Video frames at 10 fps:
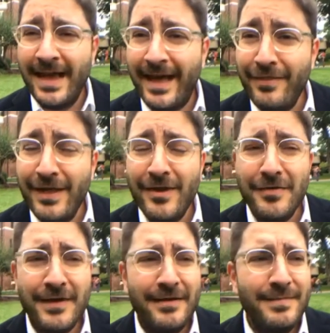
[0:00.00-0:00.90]
And there,
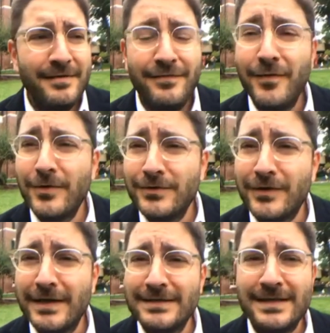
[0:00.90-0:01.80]
there have been four
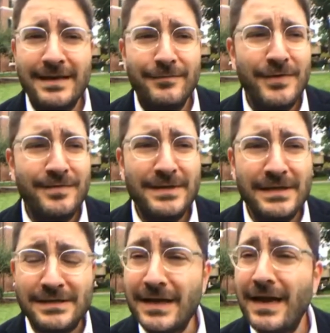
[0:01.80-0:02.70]
trends that we've
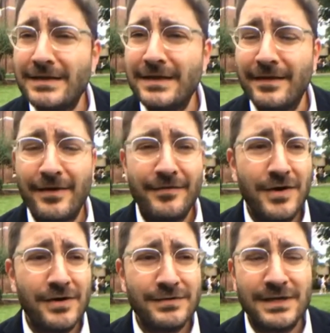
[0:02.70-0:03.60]
discussed and that are
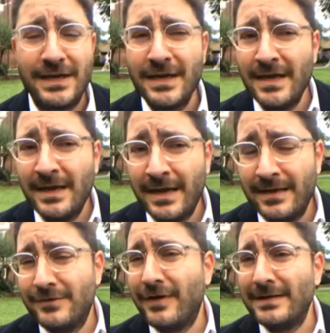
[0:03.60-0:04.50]
very interesting
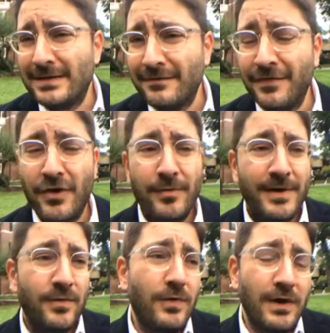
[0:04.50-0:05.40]
uh, trends and
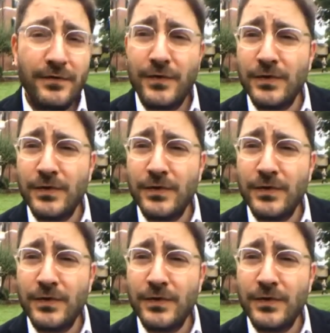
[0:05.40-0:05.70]
phenomena. One, of